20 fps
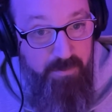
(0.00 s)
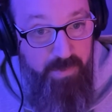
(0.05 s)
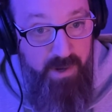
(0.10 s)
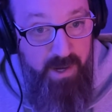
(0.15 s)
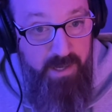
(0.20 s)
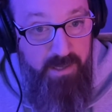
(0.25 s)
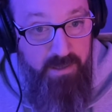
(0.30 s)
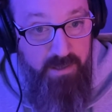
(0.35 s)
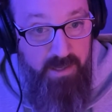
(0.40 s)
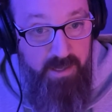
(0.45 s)

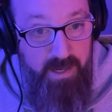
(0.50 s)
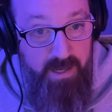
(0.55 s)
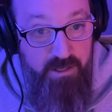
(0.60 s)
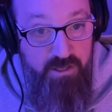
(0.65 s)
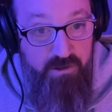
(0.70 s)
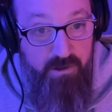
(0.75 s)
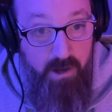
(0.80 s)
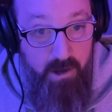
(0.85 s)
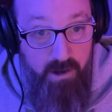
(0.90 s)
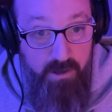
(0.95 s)
but
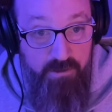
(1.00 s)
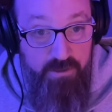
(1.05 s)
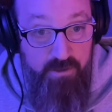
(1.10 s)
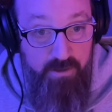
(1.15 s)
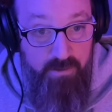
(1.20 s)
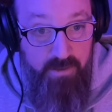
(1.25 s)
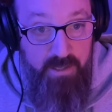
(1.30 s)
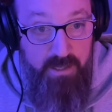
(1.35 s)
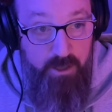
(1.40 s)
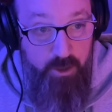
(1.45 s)
it's
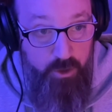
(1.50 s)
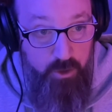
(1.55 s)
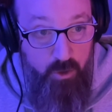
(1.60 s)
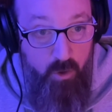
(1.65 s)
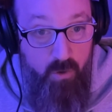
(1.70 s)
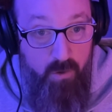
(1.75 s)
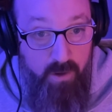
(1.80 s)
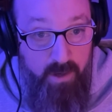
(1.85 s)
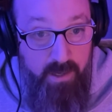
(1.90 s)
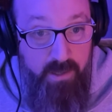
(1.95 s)
constantly
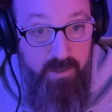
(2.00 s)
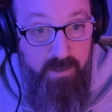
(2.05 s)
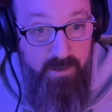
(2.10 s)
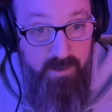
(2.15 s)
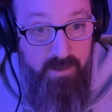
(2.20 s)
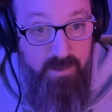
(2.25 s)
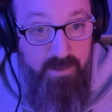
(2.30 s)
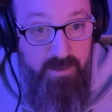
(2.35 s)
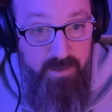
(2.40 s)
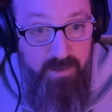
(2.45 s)

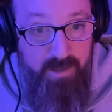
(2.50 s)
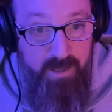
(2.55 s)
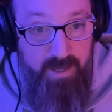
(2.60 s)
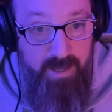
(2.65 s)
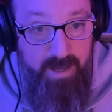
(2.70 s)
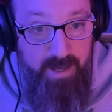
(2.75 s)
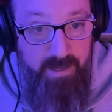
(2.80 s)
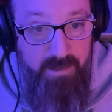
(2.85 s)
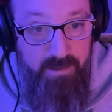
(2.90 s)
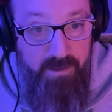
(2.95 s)
clawing
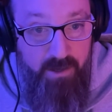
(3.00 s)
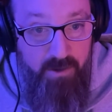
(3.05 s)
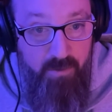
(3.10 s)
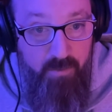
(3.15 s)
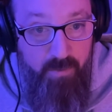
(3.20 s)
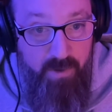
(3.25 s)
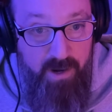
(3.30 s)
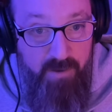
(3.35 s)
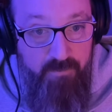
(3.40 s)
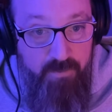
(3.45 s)
at, you know,
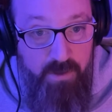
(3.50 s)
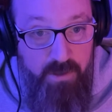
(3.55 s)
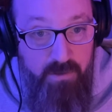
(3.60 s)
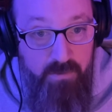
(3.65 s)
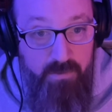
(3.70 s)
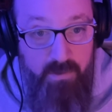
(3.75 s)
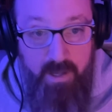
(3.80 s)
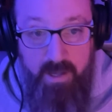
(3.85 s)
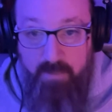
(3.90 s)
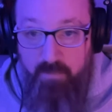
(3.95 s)
whatever
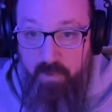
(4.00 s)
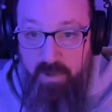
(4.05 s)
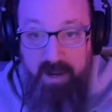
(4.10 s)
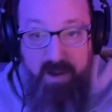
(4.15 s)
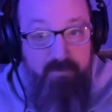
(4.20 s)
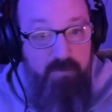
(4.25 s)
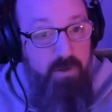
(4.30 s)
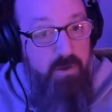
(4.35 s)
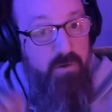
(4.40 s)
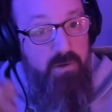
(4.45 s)
you, at
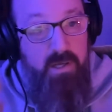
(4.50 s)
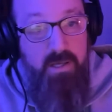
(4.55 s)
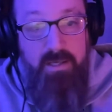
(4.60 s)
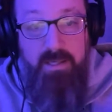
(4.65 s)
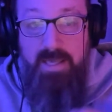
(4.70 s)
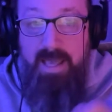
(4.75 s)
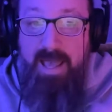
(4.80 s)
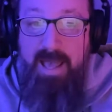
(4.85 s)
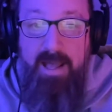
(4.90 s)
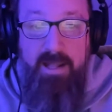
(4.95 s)
whatever you can
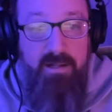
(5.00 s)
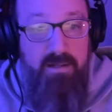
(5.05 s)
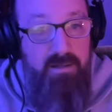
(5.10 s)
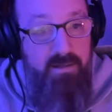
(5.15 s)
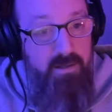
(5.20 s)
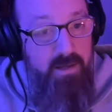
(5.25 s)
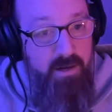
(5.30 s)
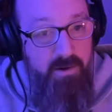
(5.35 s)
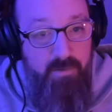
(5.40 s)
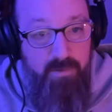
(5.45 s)
get,
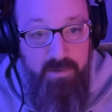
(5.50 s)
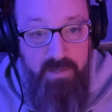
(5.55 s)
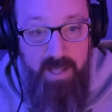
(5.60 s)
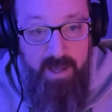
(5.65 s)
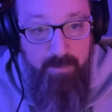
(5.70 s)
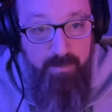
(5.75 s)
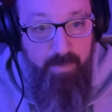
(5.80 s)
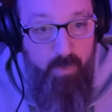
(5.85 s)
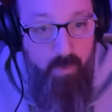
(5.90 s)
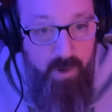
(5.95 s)
you know, at
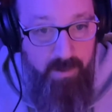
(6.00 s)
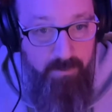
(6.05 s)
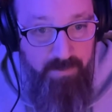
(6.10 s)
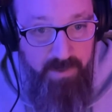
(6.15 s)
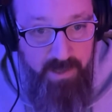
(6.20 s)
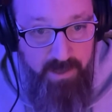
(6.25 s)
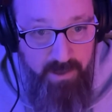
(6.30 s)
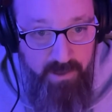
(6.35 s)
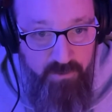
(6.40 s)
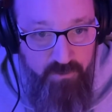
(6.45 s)
that point,
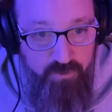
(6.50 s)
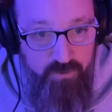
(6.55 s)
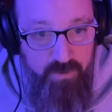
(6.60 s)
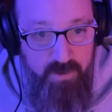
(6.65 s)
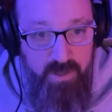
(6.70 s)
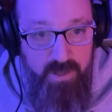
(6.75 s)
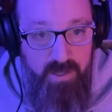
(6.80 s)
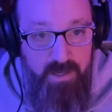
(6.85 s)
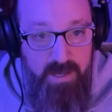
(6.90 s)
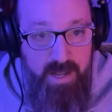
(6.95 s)
because
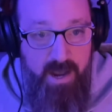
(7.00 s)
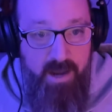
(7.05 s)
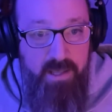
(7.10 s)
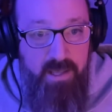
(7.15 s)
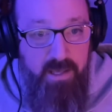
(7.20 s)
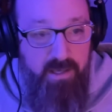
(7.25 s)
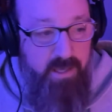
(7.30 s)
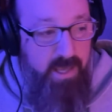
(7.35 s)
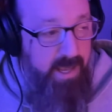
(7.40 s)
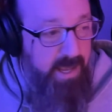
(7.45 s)
now
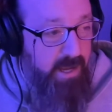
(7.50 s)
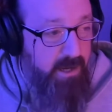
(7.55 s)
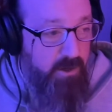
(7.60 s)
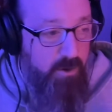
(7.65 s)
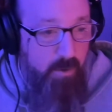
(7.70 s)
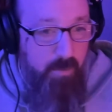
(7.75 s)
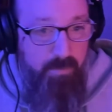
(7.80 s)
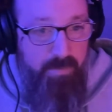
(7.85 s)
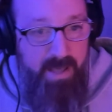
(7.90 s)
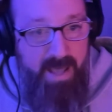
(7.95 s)
you can't
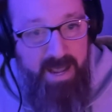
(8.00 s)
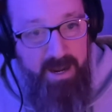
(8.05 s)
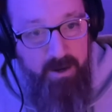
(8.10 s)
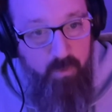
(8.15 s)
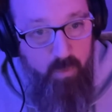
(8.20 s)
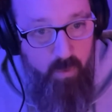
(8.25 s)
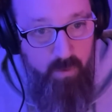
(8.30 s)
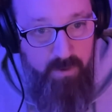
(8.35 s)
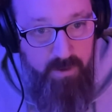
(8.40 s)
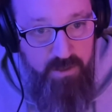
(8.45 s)
go
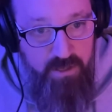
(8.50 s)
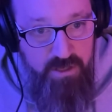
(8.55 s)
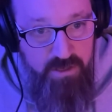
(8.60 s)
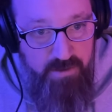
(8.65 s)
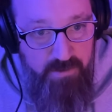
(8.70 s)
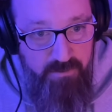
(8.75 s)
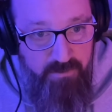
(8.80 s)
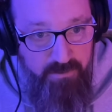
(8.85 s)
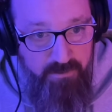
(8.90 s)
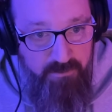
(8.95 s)
backwards.